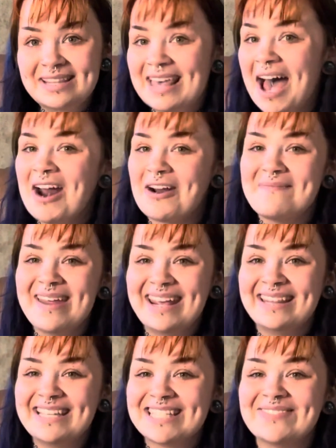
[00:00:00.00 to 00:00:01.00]
that are
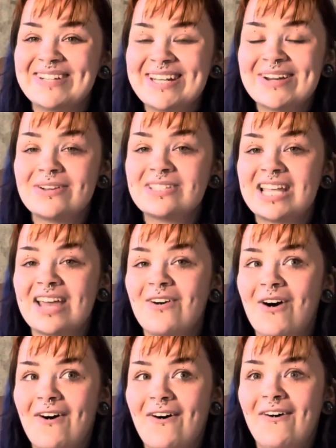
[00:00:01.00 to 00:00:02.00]
making these videos, they
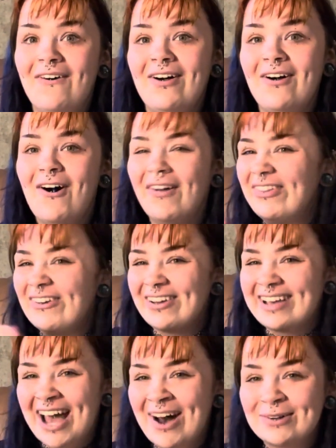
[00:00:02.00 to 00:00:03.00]
all, all their
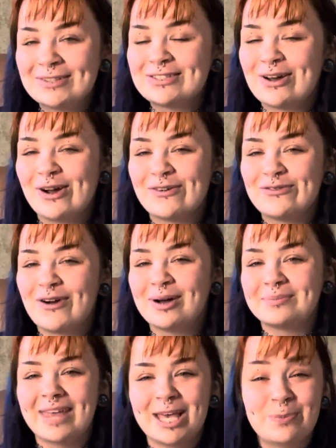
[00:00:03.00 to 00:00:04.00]
accounts are
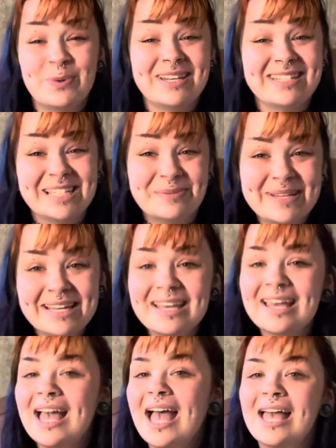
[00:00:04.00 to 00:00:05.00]
from like pandemic
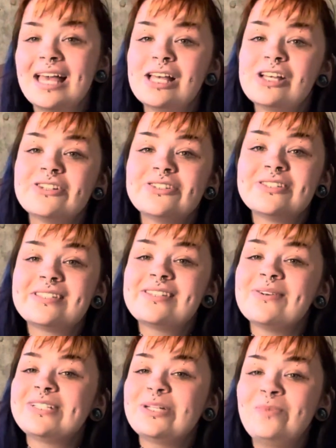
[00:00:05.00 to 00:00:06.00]

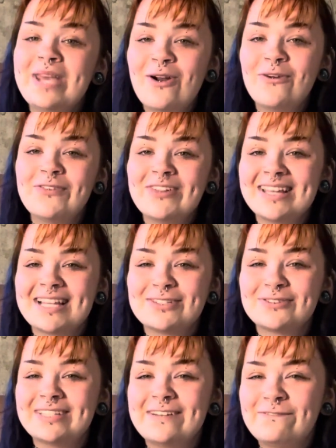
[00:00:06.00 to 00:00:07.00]
so to me, I don't feel like that's a
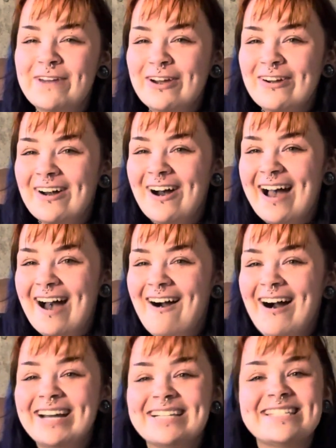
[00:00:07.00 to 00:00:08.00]
really fair,
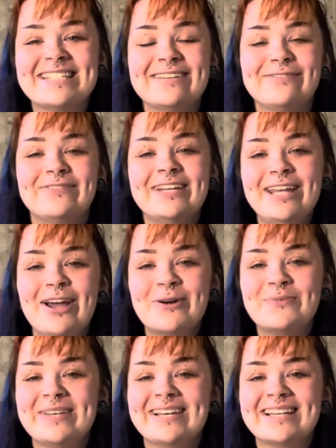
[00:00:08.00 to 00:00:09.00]
honestly, video
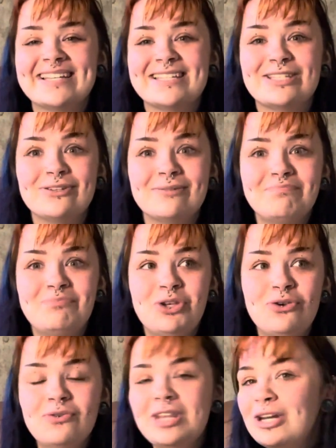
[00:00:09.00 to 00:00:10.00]
because
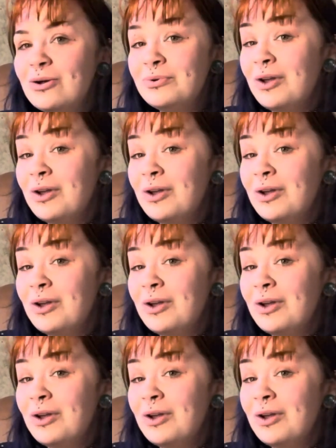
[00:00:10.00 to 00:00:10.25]
you really don't